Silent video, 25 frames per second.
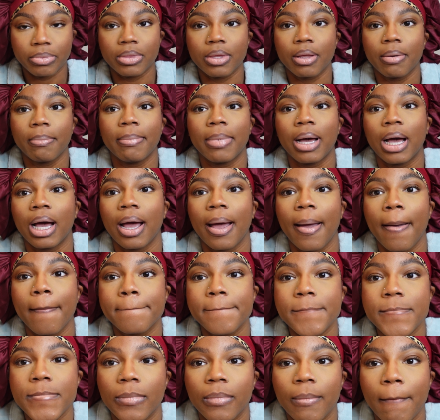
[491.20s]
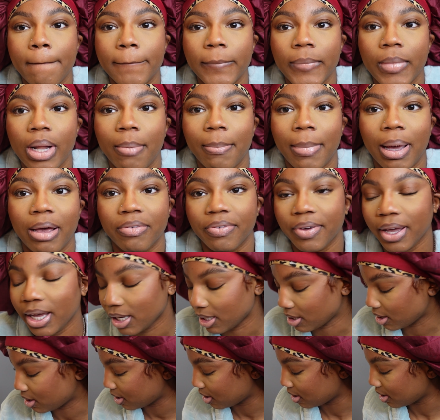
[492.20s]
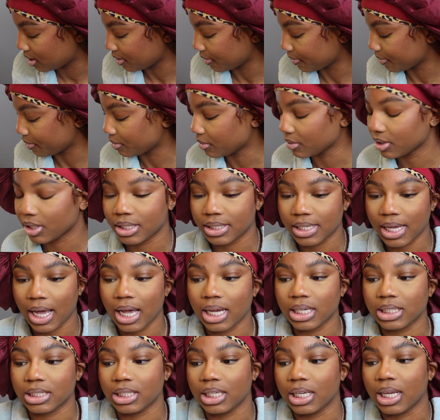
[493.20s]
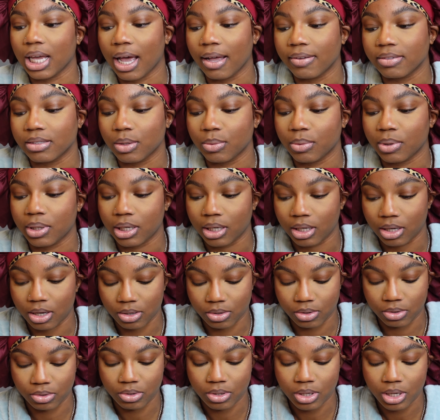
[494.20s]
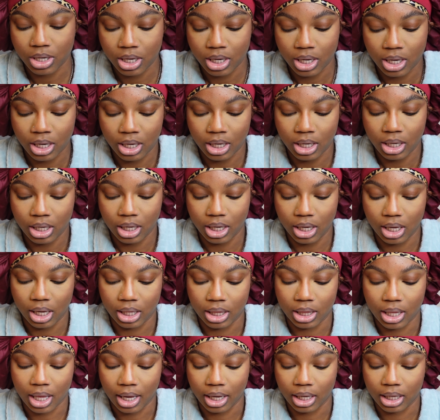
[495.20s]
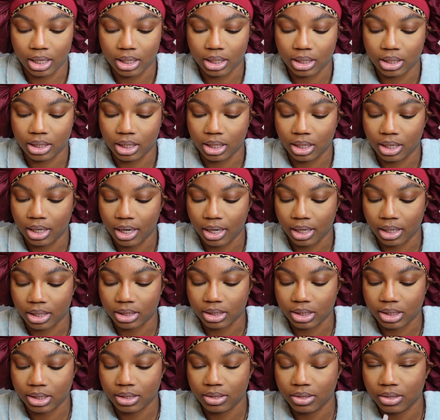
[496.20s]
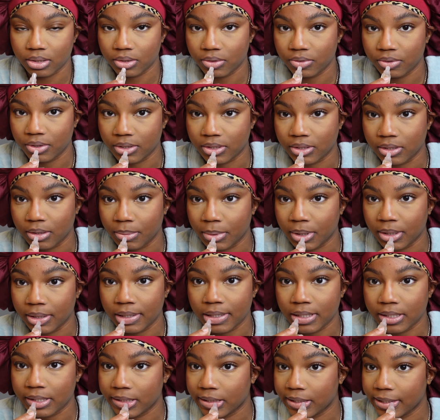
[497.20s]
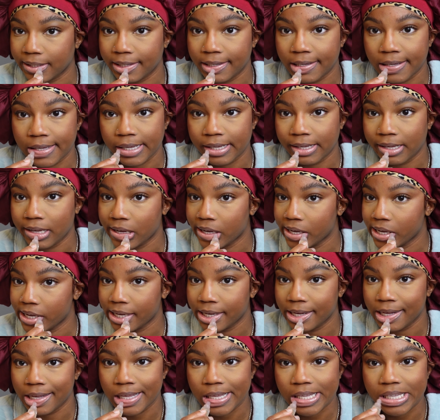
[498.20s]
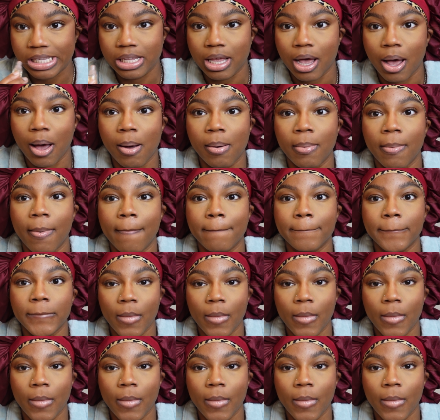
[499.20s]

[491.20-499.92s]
my face, because I actually have somewhere to go in like the next 15 minutes. So,